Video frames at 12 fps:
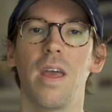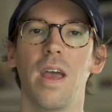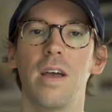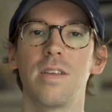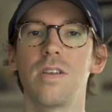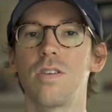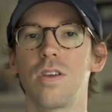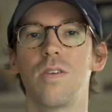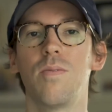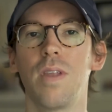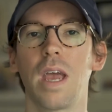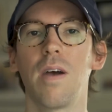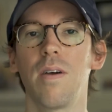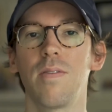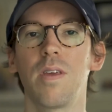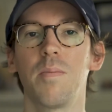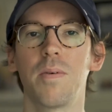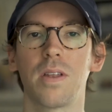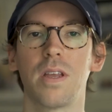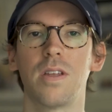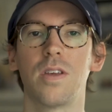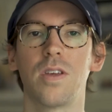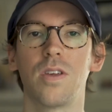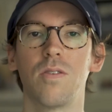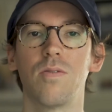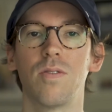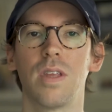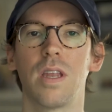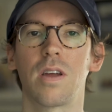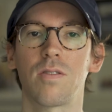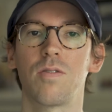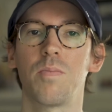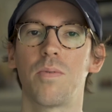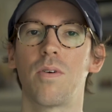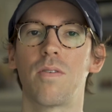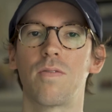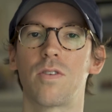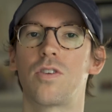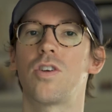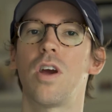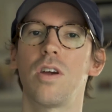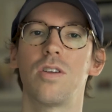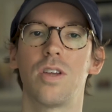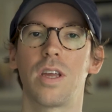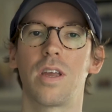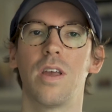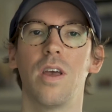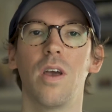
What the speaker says: Essentially, you now have the ability to use that extra port for charging